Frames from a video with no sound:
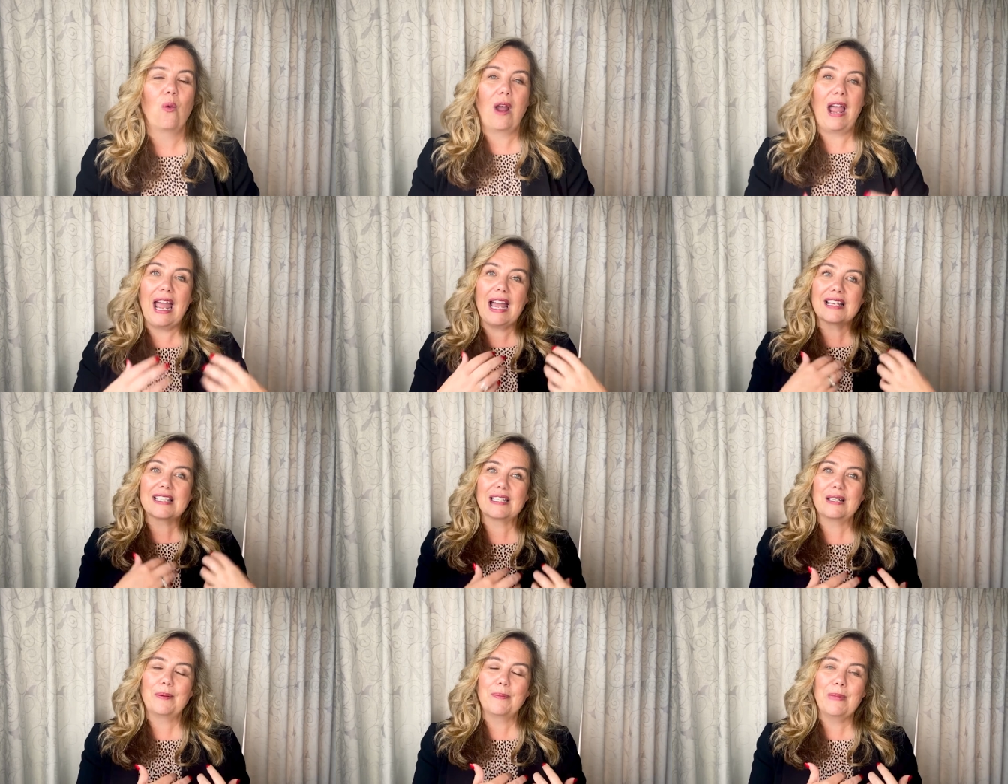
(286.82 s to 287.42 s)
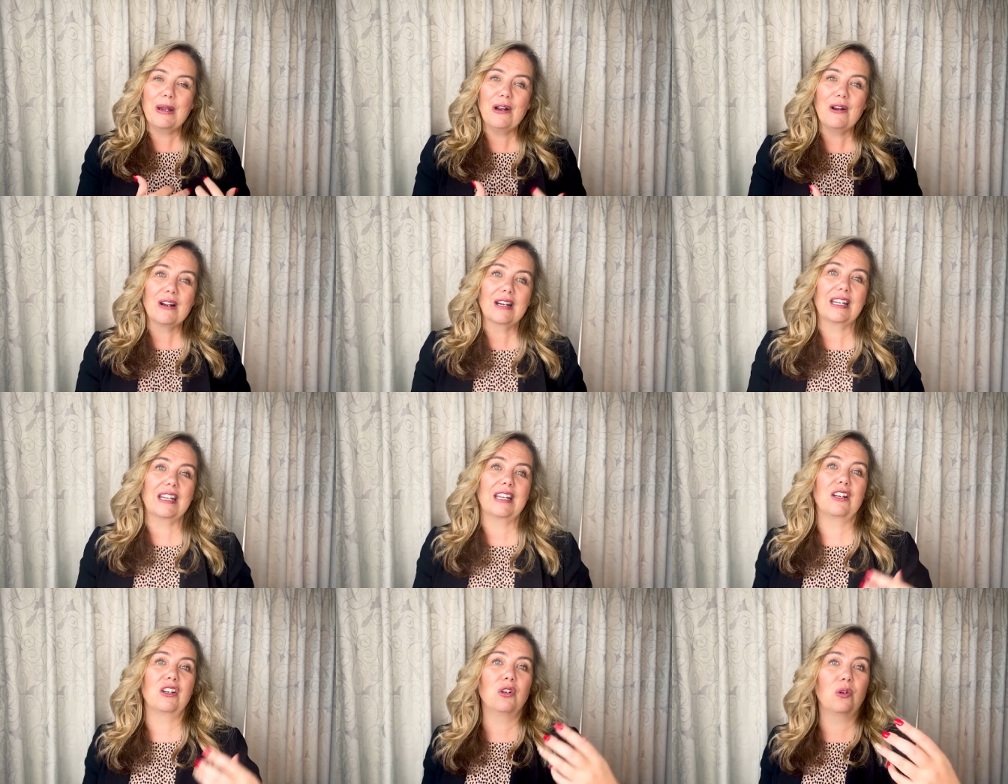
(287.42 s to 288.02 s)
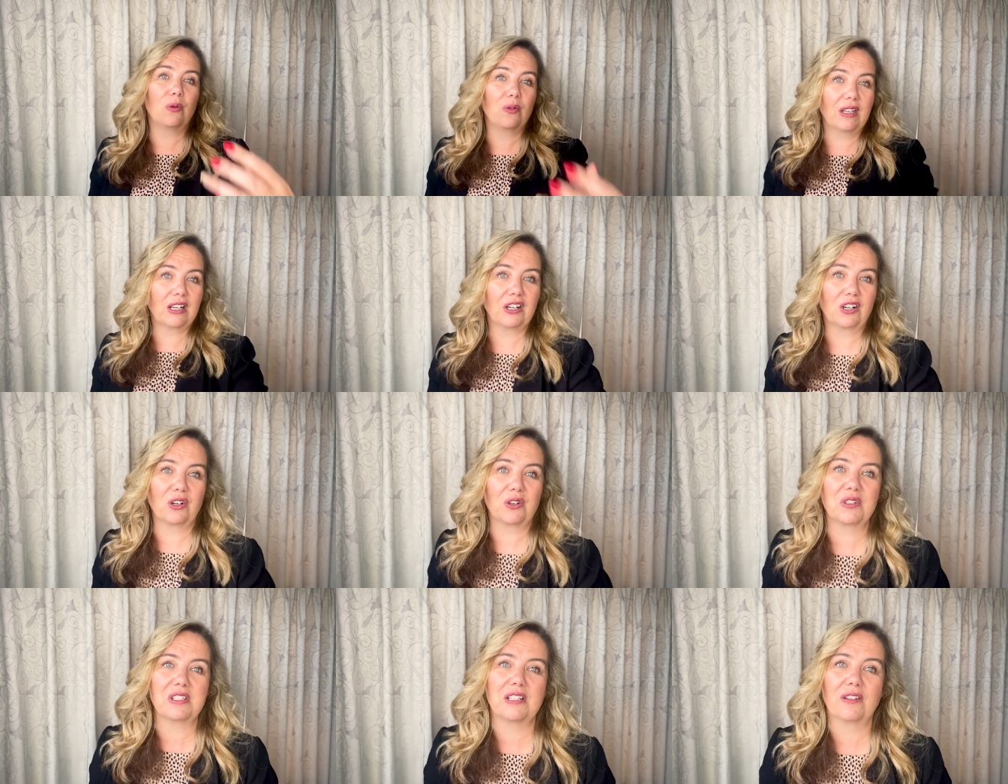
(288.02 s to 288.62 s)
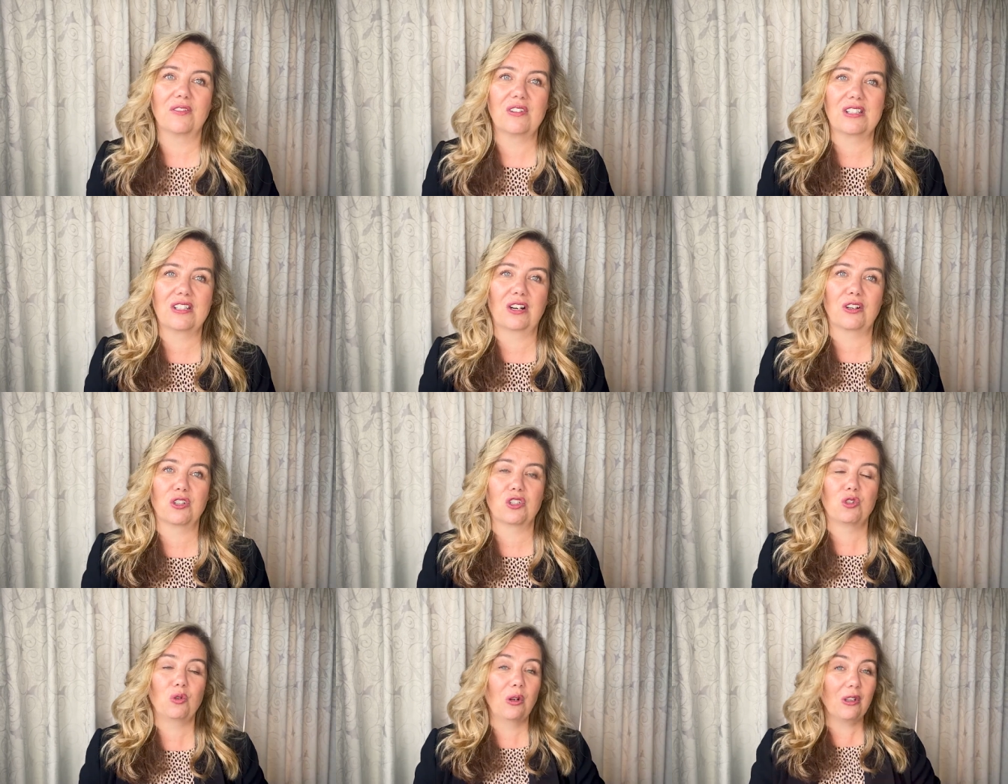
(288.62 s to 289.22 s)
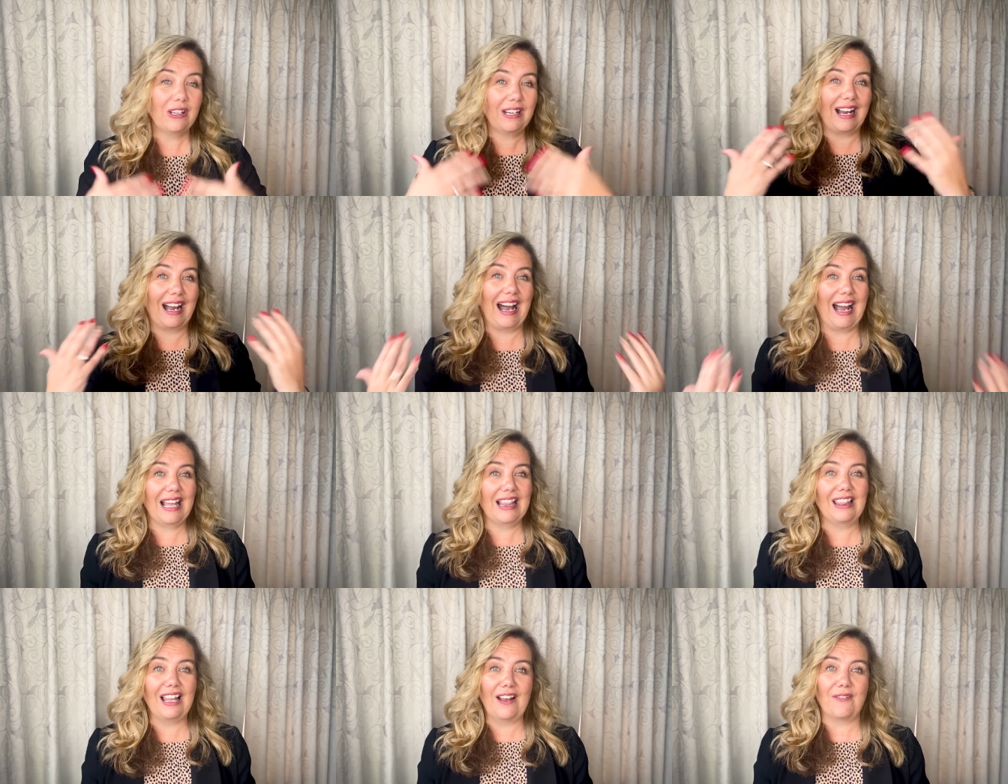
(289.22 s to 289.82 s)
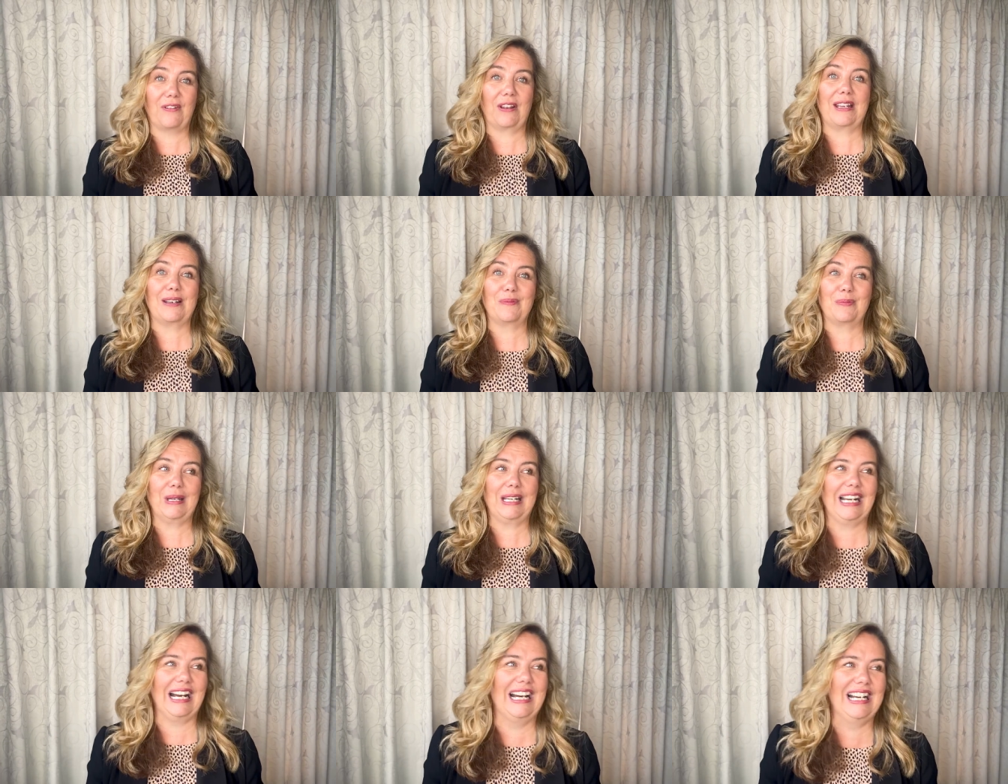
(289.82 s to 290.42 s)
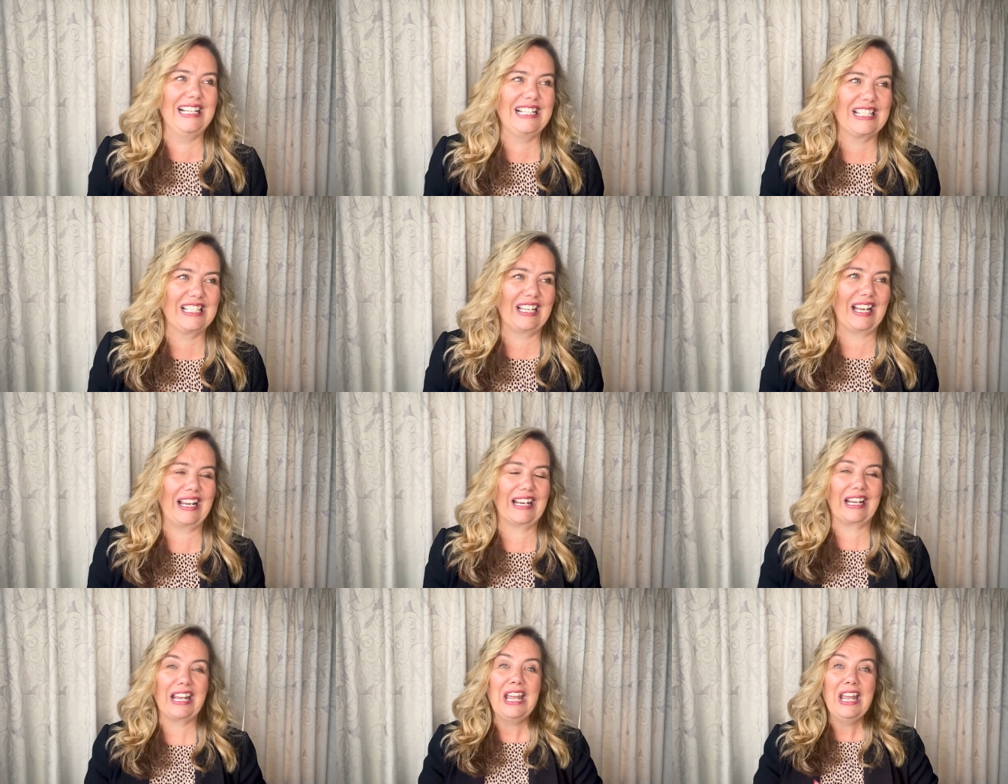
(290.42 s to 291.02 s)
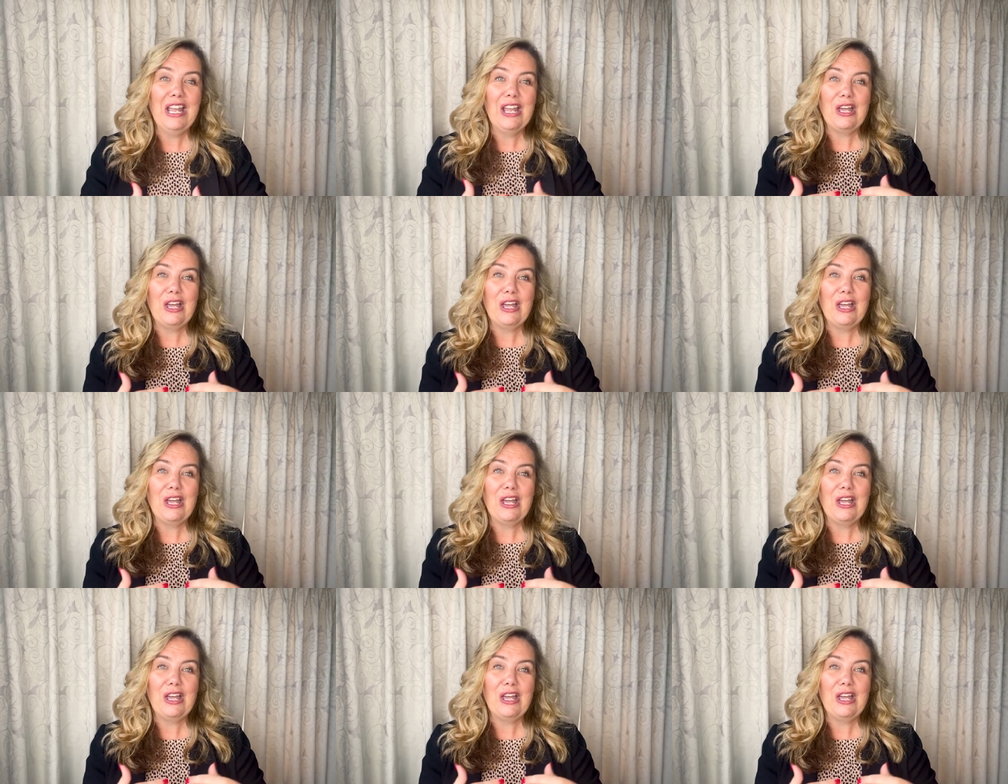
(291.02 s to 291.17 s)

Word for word: as an American who then goes to visit Australia, I love it because like